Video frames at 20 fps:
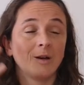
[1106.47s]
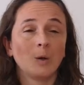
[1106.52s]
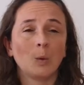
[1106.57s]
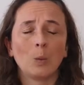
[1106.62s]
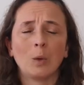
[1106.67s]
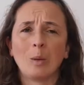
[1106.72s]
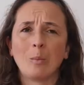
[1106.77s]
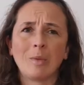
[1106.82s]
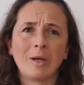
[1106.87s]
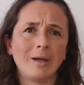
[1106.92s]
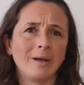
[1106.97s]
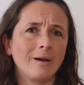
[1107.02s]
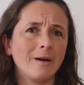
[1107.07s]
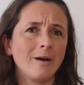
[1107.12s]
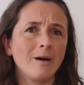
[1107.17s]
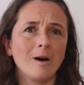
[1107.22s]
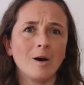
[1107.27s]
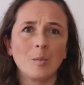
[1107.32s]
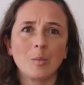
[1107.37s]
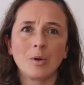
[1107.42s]
we make
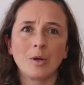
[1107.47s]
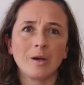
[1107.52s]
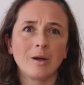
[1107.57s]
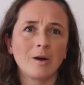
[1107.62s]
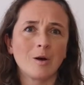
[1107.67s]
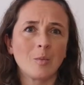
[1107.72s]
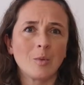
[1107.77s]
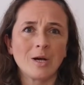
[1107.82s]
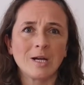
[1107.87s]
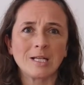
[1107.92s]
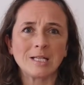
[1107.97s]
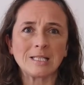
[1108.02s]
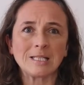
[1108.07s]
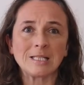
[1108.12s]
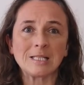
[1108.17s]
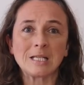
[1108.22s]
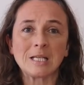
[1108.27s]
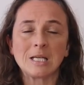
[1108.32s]
up in our minds.